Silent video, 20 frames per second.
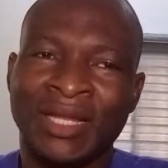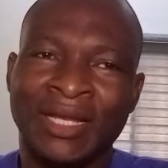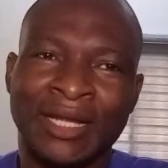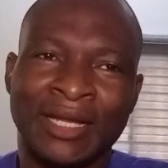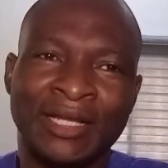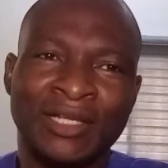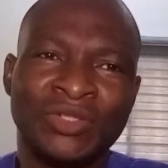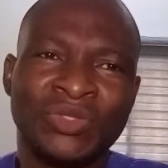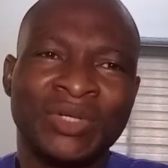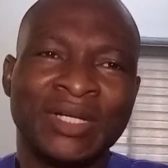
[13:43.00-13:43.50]

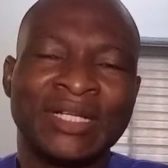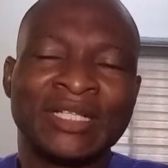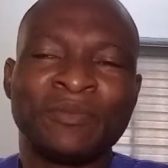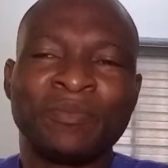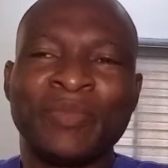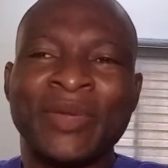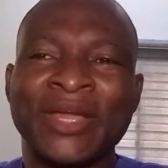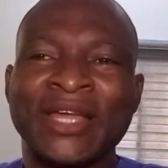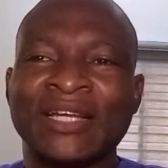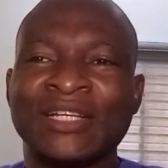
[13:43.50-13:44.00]
Now let's look
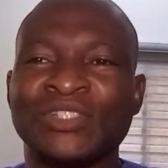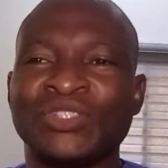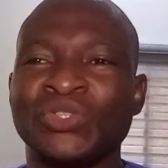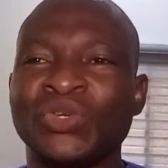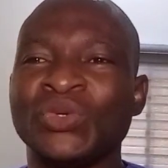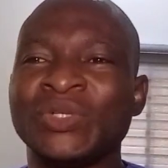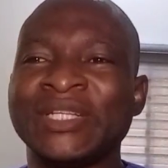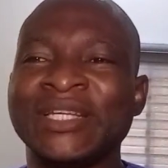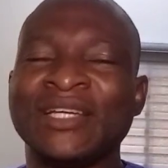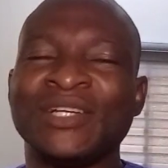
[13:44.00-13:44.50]
at
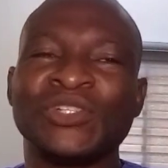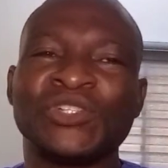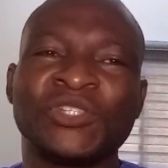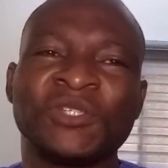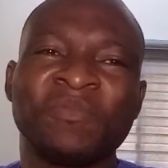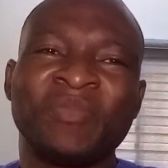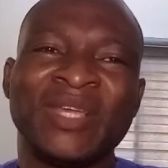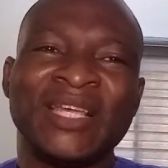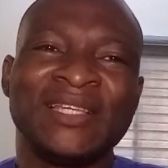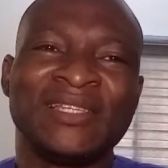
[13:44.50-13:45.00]
peritoneal
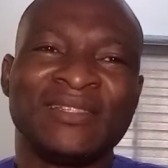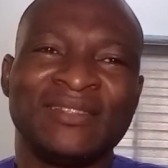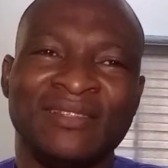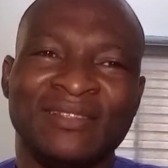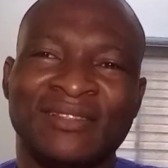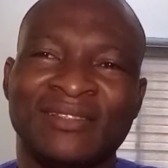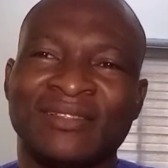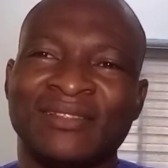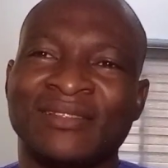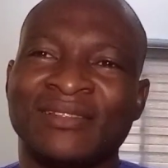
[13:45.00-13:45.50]

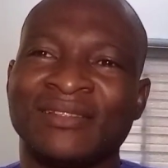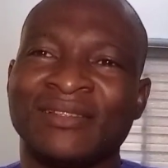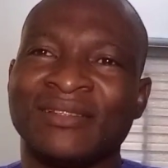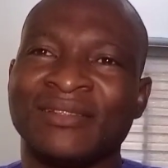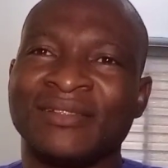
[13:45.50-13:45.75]
spaces.